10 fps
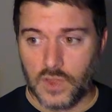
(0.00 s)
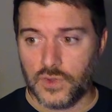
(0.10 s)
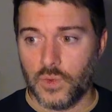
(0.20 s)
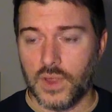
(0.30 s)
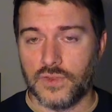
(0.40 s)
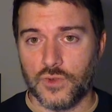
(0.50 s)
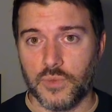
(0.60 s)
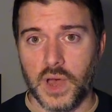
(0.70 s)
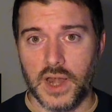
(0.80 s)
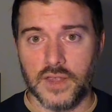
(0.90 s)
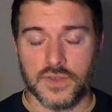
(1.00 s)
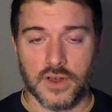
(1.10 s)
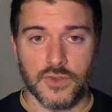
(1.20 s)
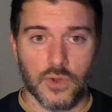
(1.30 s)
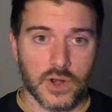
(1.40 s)
So when two parties
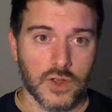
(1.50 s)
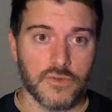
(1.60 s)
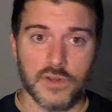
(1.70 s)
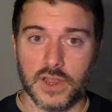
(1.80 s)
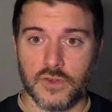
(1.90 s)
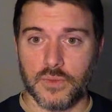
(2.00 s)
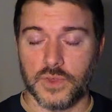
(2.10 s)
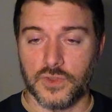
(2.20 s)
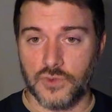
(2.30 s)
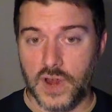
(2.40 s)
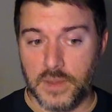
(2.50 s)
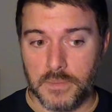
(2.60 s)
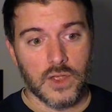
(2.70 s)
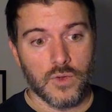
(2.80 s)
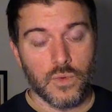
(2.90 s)
are talking over an encrypted
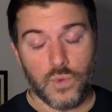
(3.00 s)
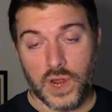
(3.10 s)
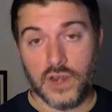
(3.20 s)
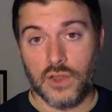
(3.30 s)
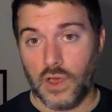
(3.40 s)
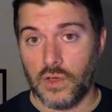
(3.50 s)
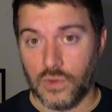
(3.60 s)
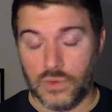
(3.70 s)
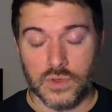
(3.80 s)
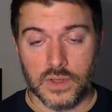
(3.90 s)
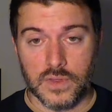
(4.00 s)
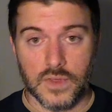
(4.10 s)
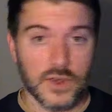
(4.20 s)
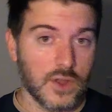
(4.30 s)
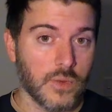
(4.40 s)
stream, we know
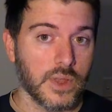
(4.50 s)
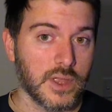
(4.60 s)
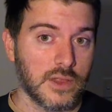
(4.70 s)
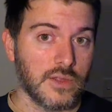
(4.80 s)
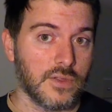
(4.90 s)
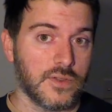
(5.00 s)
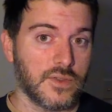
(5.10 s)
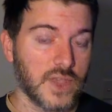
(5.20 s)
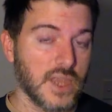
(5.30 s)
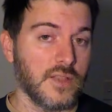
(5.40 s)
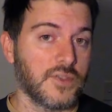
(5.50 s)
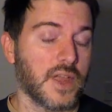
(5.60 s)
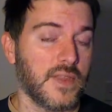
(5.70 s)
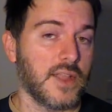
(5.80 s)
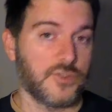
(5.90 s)
that no one can see
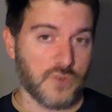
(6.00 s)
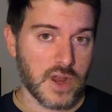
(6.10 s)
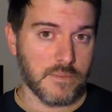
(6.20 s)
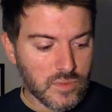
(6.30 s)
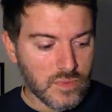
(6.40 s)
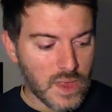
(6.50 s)
inside that stream.